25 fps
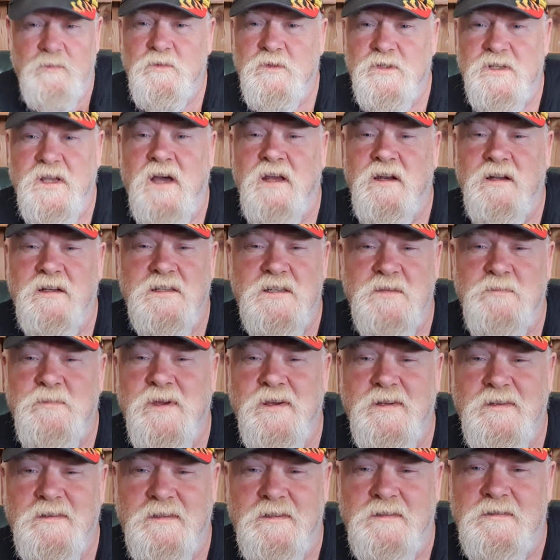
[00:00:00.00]

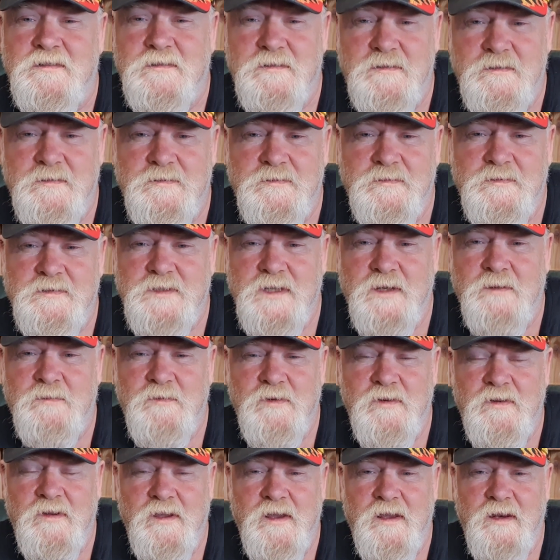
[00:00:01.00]
unexpected, something
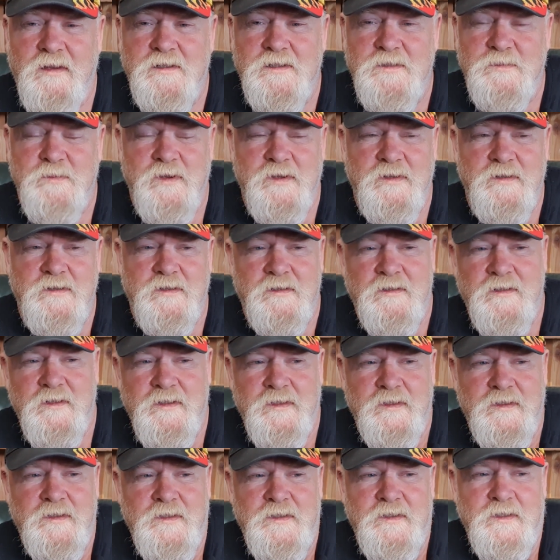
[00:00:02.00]
really unexpected.
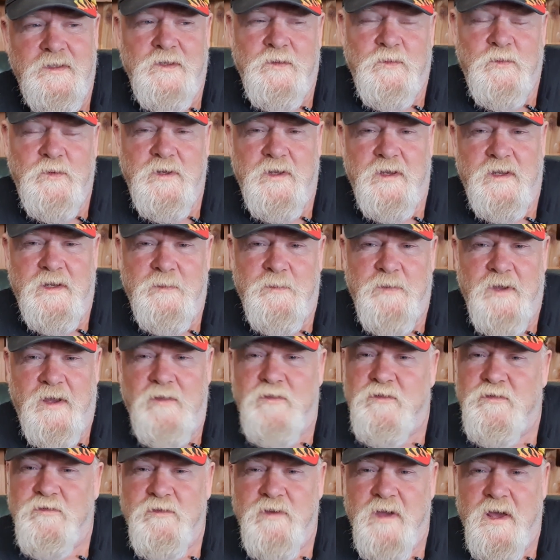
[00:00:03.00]
We get
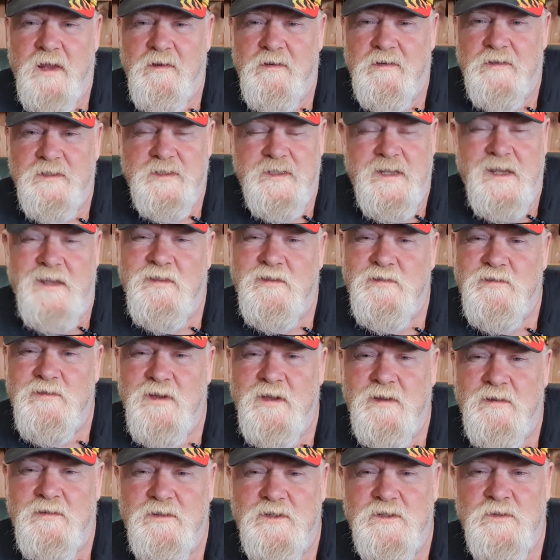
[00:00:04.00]
about
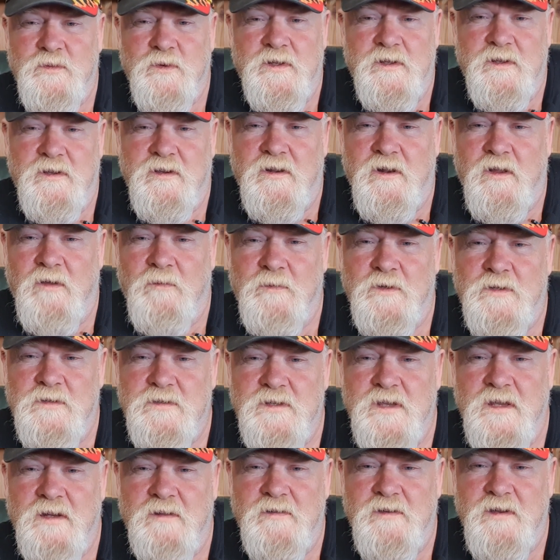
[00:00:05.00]
320 kilometres
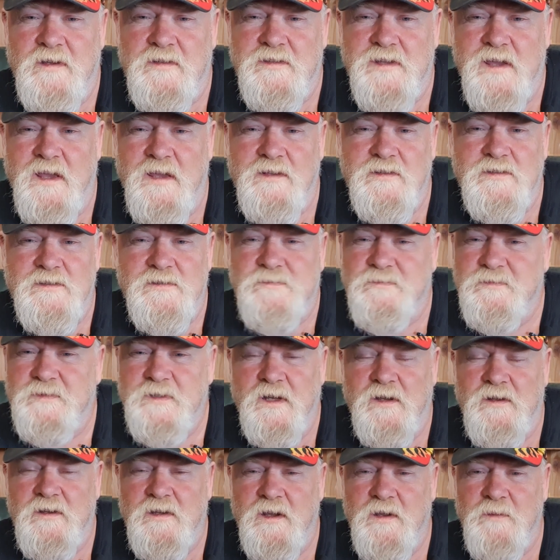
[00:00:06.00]
out of our tanks,
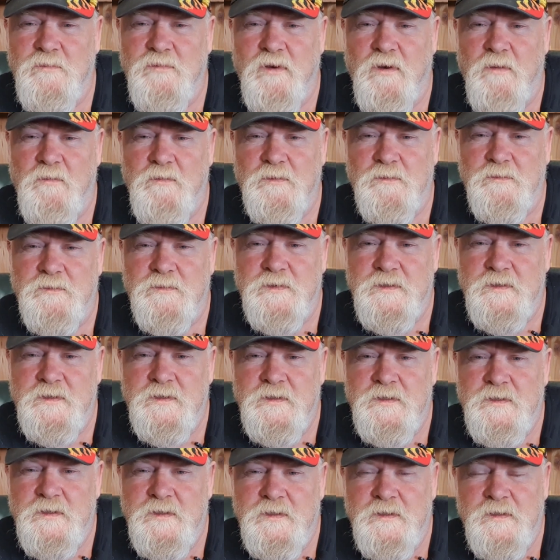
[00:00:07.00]
no problem.
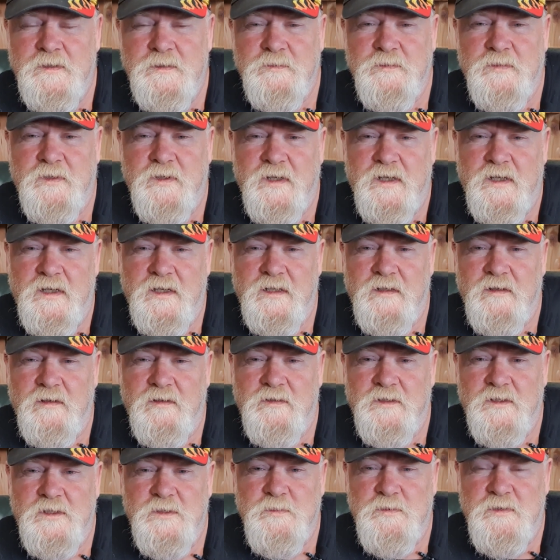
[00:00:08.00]
But on
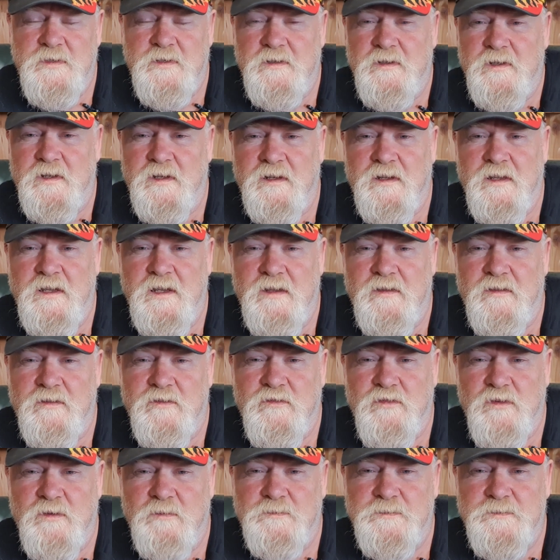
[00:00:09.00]
this particular leg of the
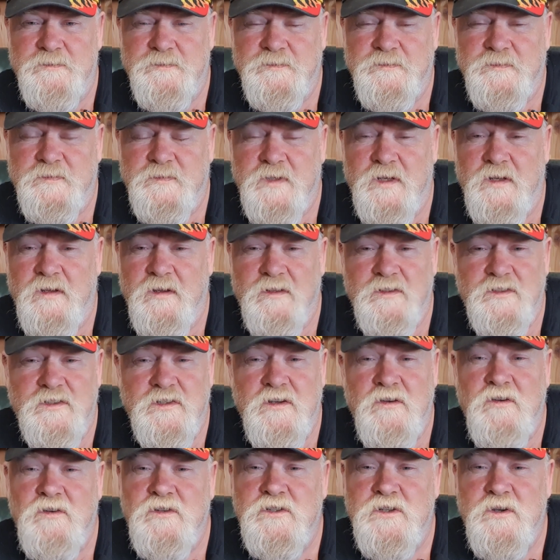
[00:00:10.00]
trip, I only got
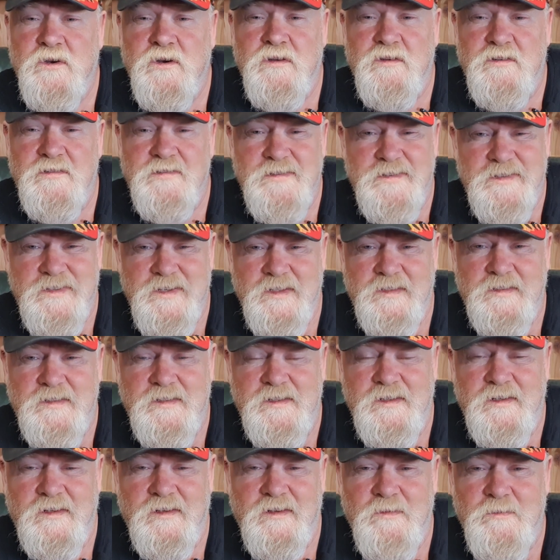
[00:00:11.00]
260
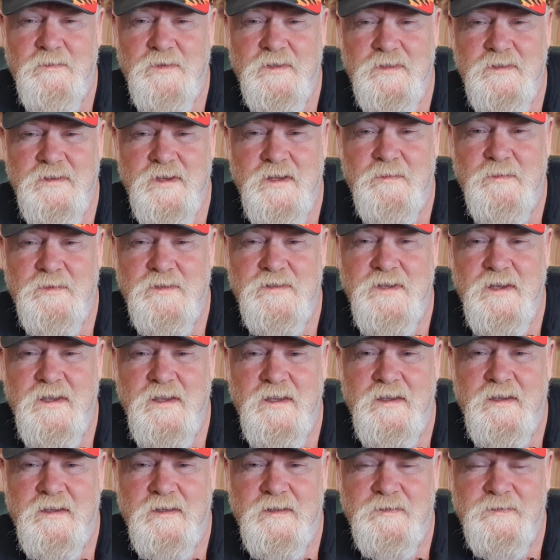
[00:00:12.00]
kilometres out of my
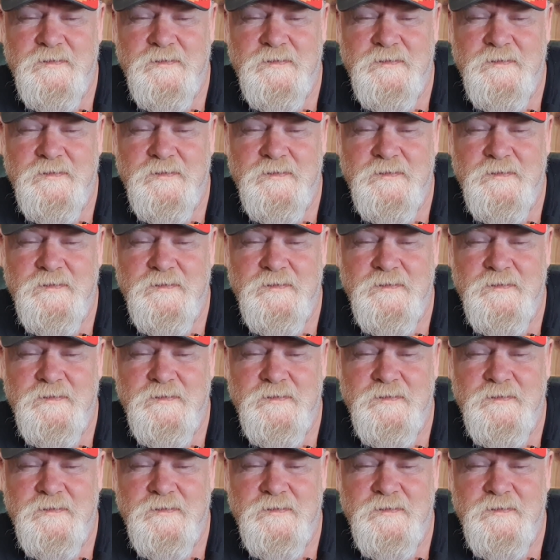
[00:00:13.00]
tank.